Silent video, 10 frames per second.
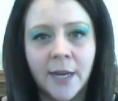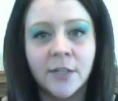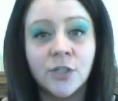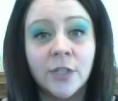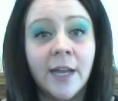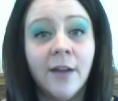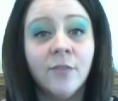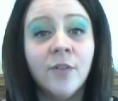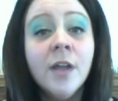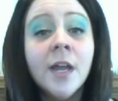actually
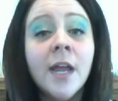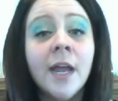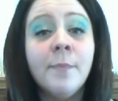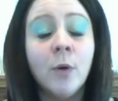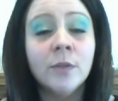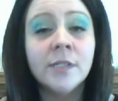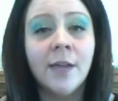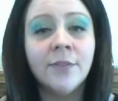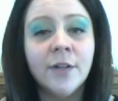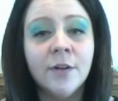have a post
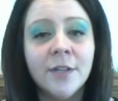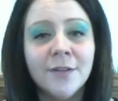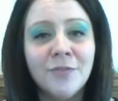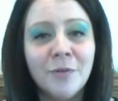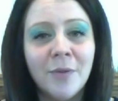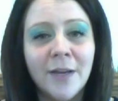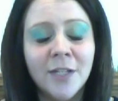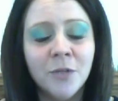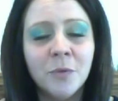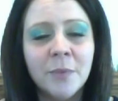on there that if you
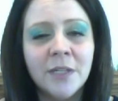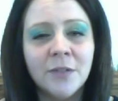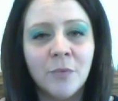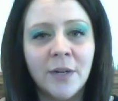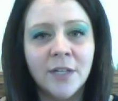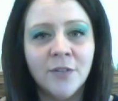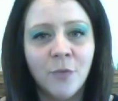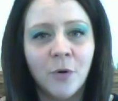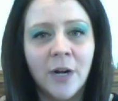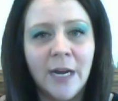like, you will be in the running
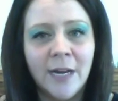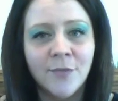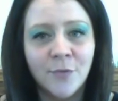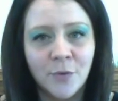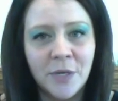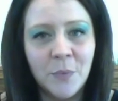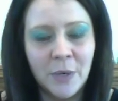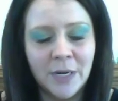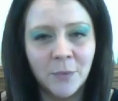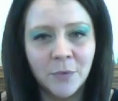for a free
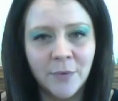1-hour